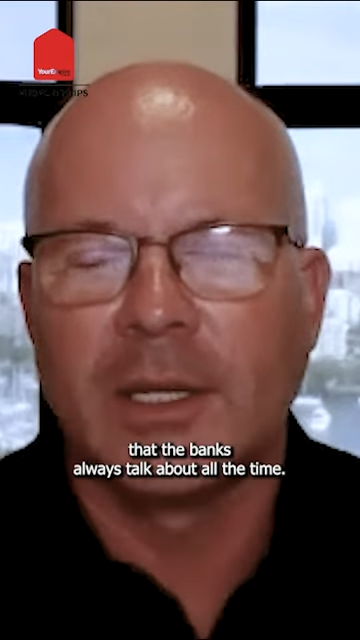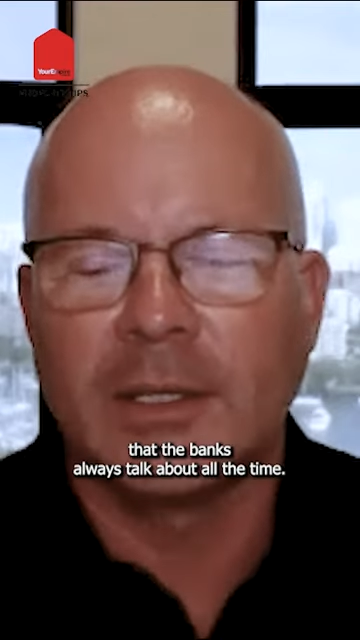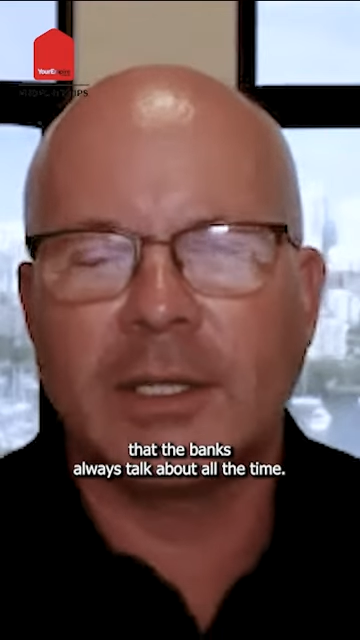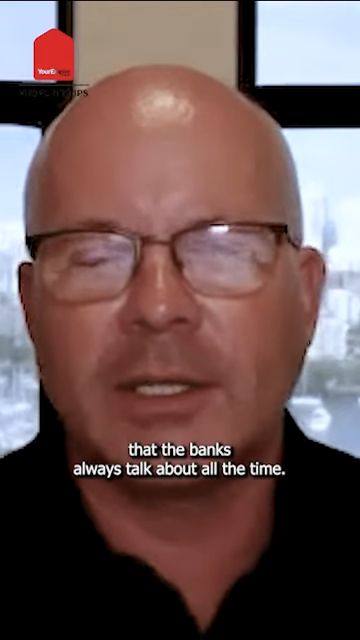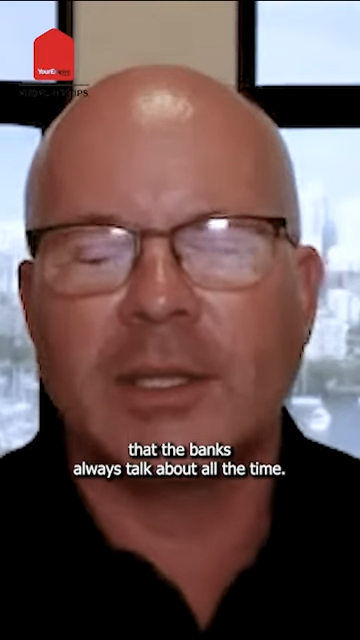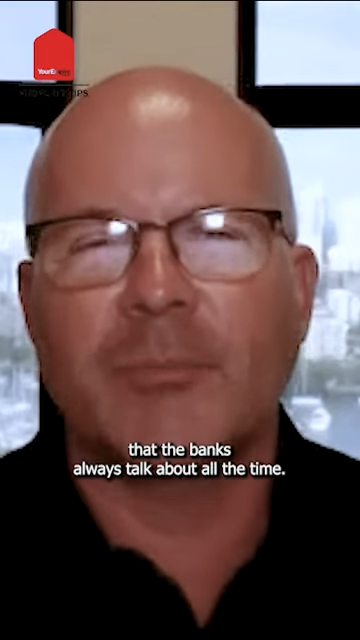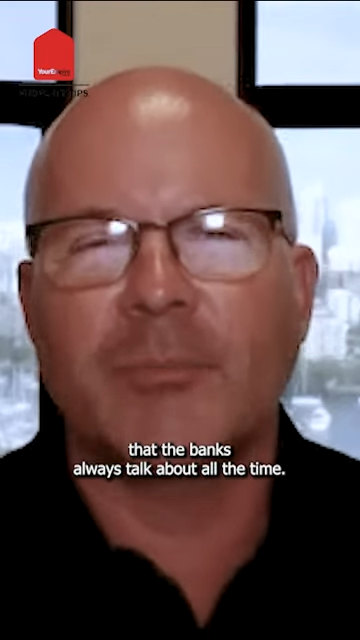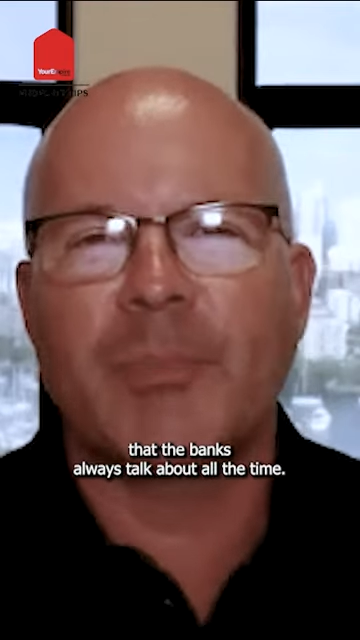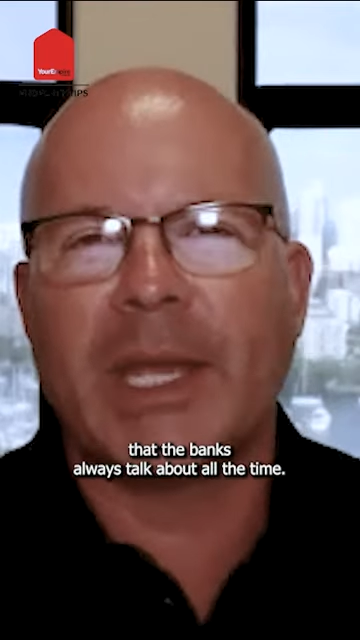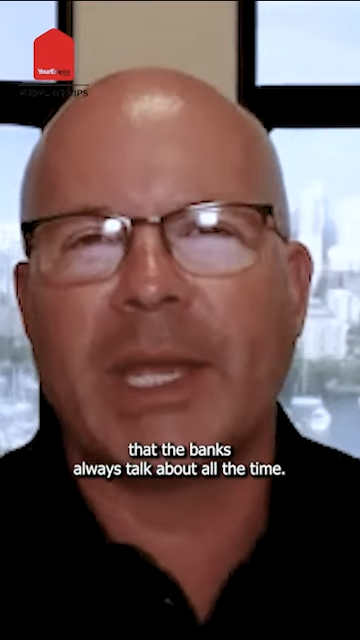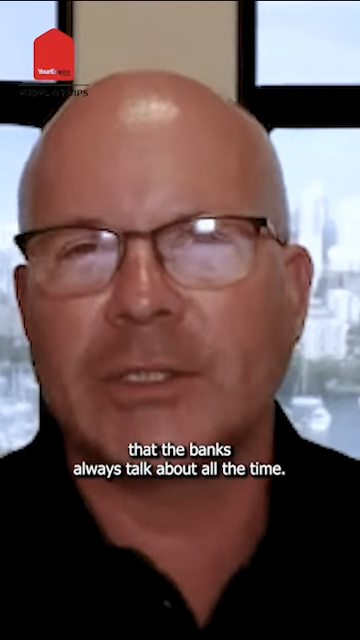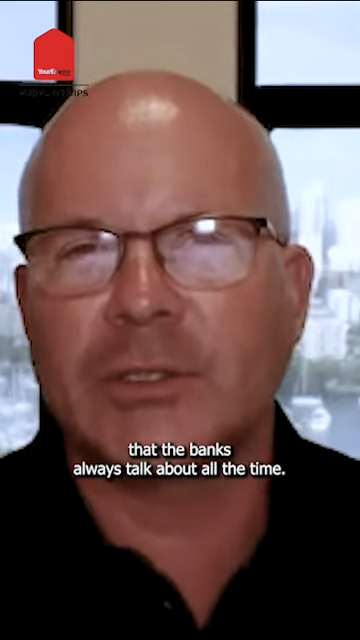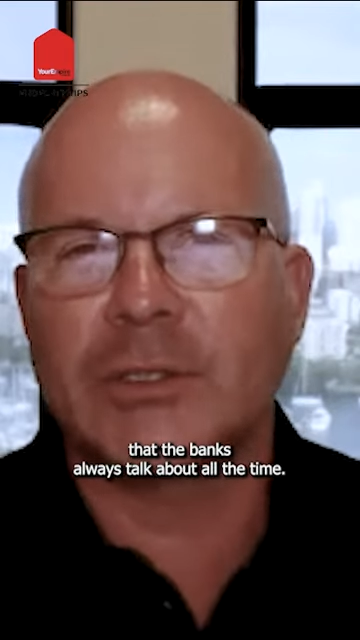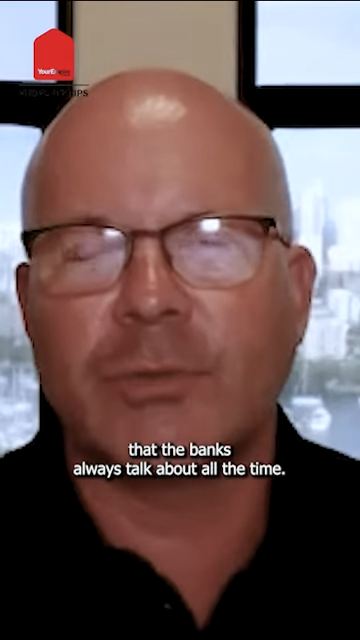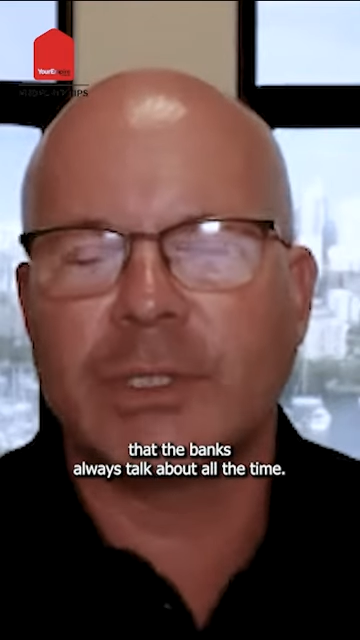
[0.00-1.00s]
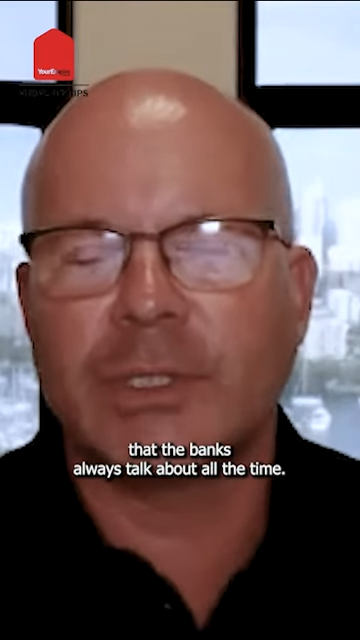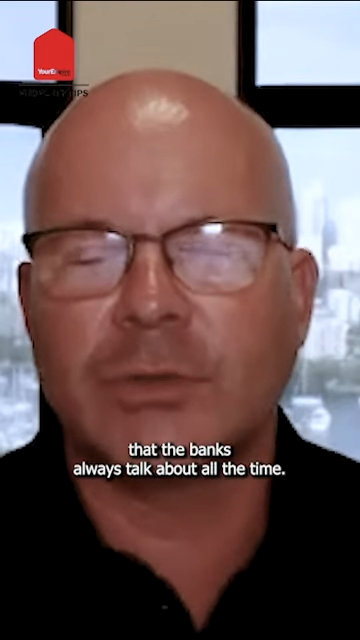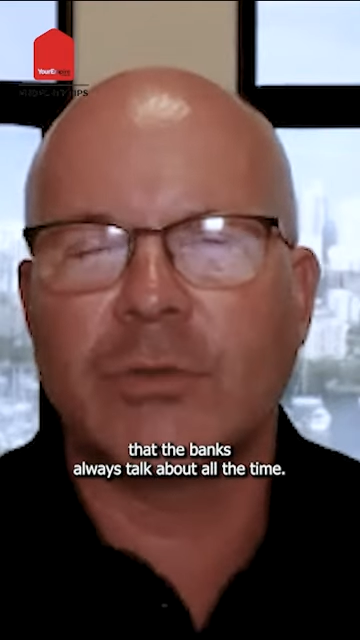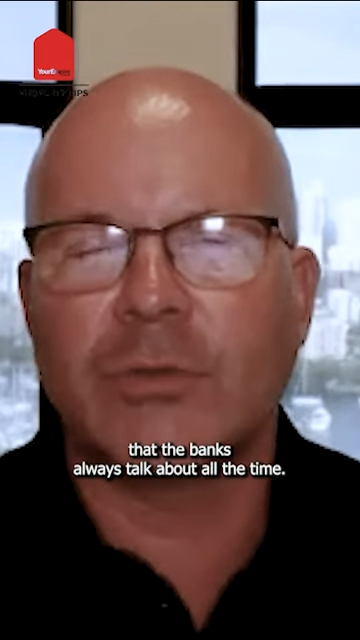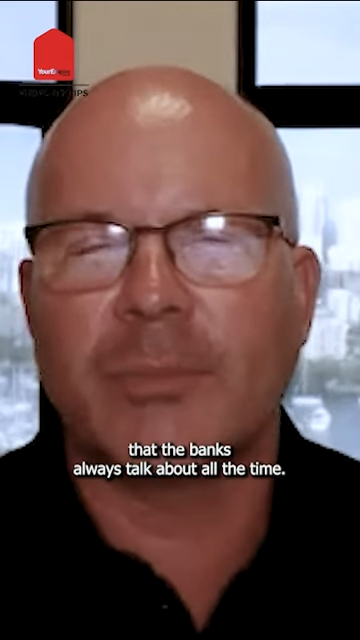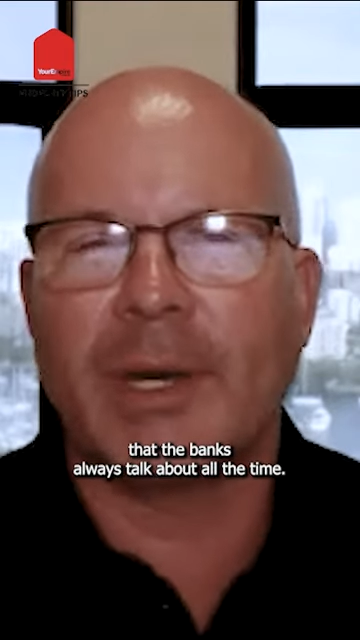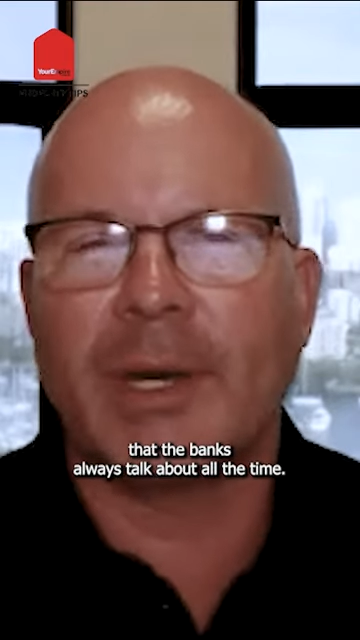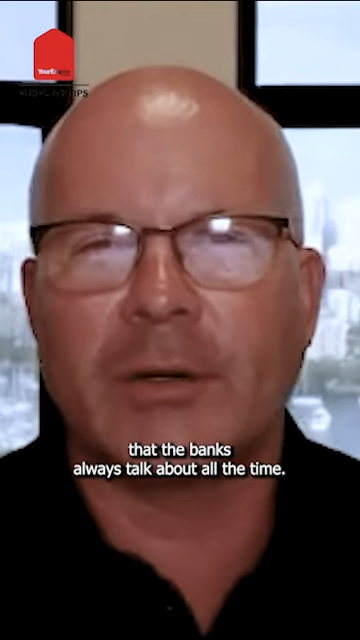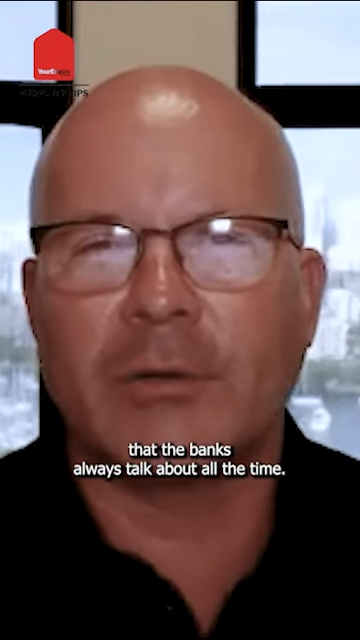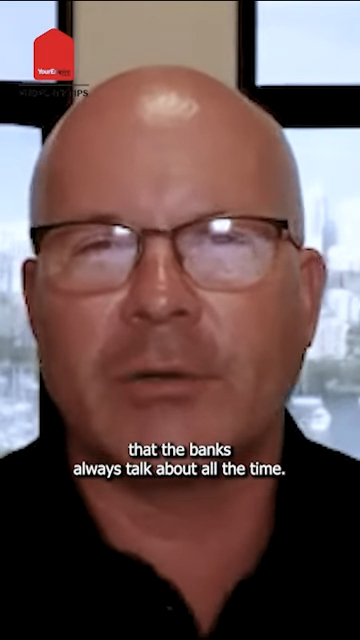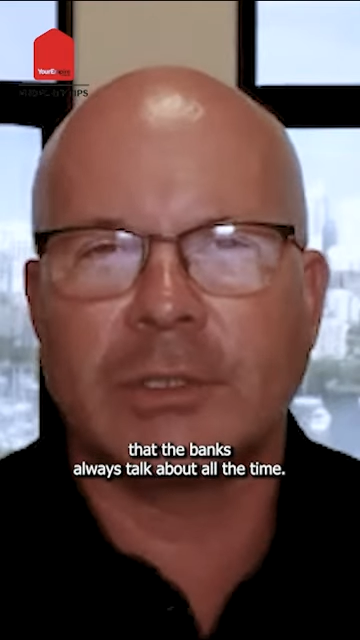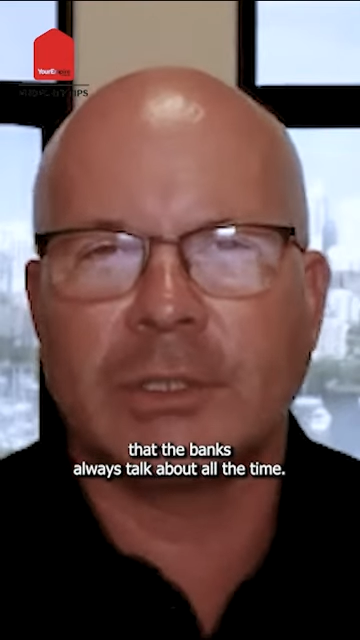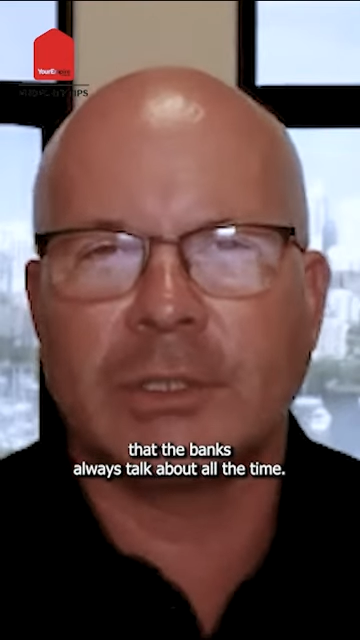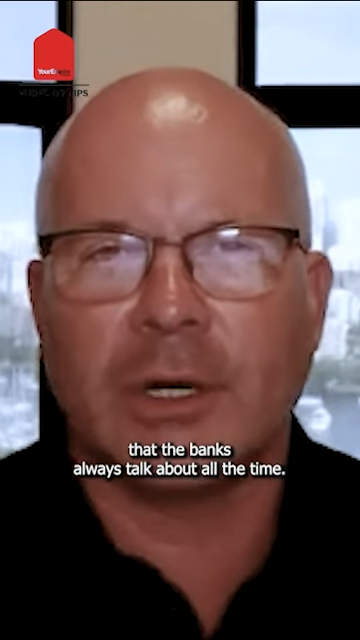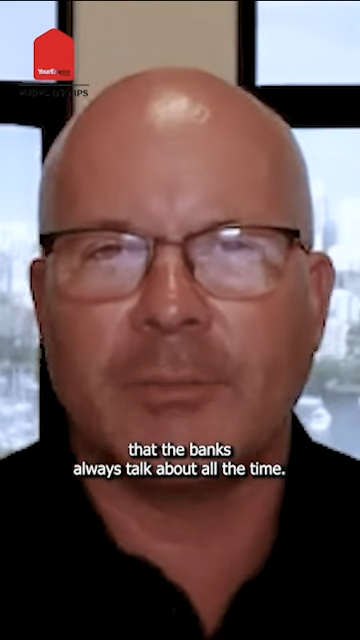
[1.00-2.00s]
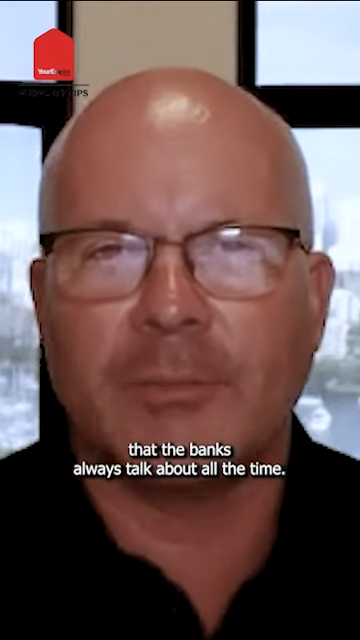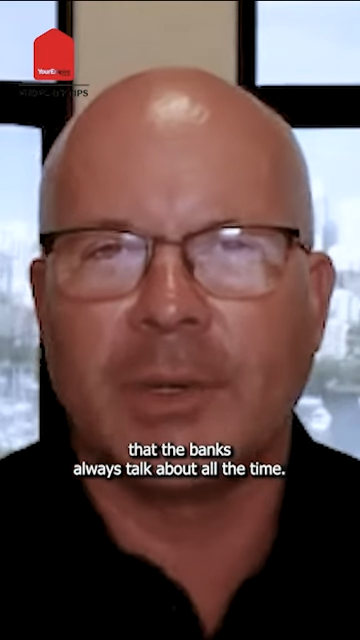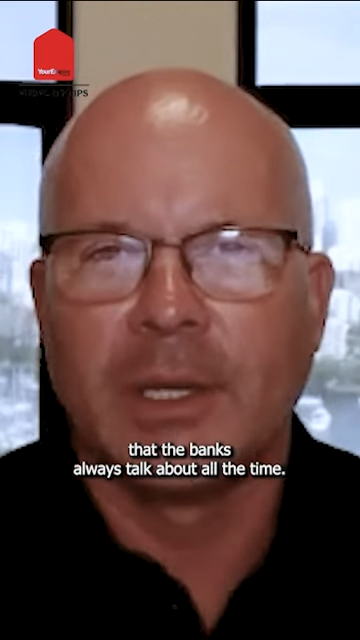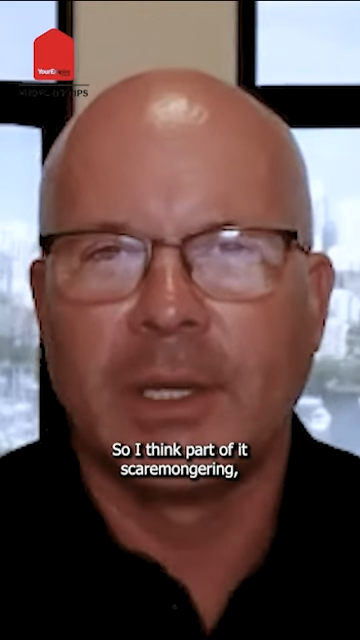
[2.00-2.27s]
that the banks always talk about all the time.